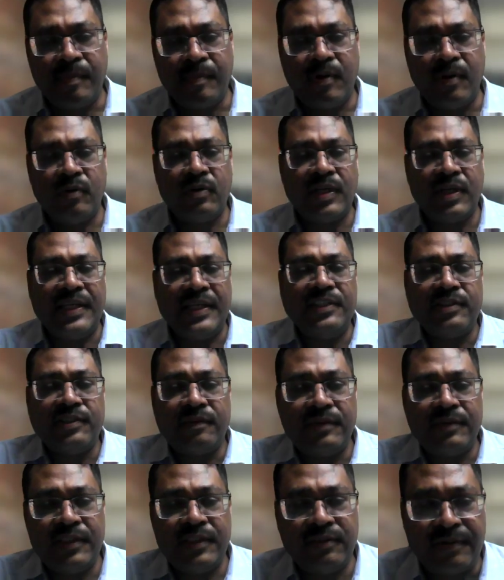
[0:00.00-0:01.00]
about each
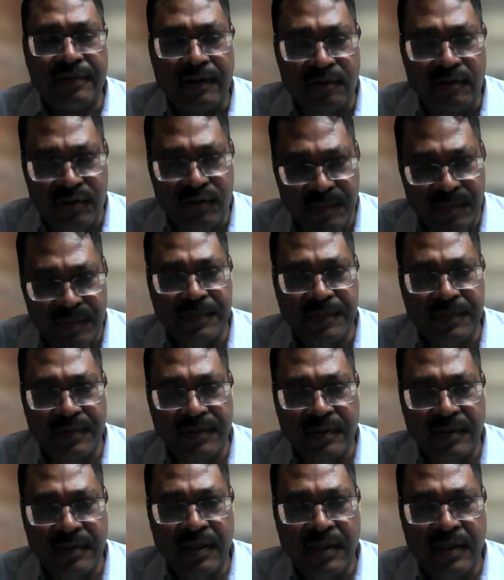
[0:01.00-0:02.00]
of these fellowships,